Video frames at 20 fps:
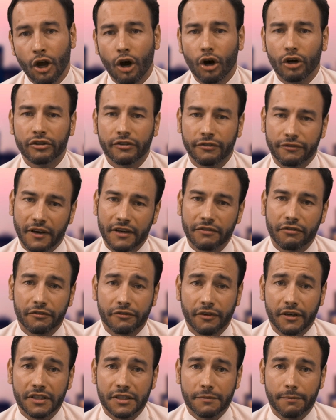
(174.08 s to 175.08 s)
On the Favourite
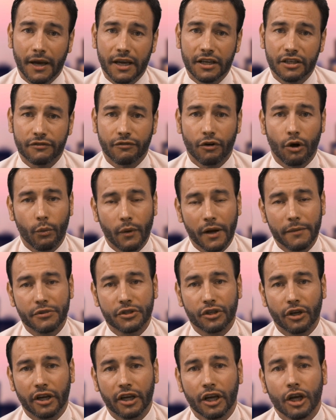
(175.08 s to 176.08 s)
Funds page of our
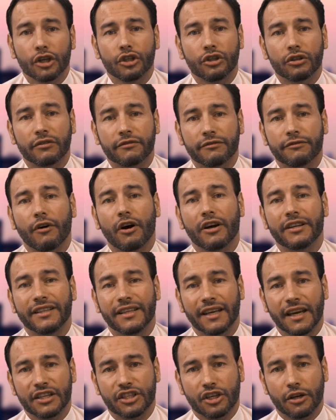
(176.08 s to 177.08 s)
website, you can find
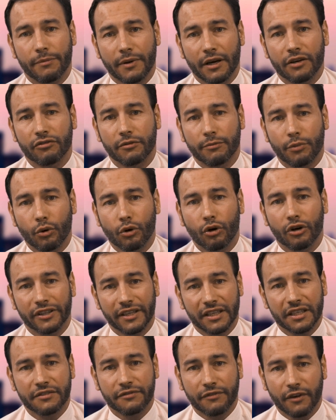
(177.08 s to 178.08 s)
the AJ Bell report
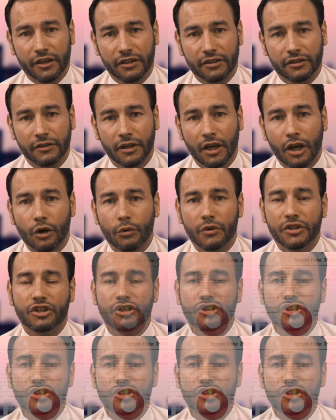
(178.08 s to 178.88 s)
on this fund, which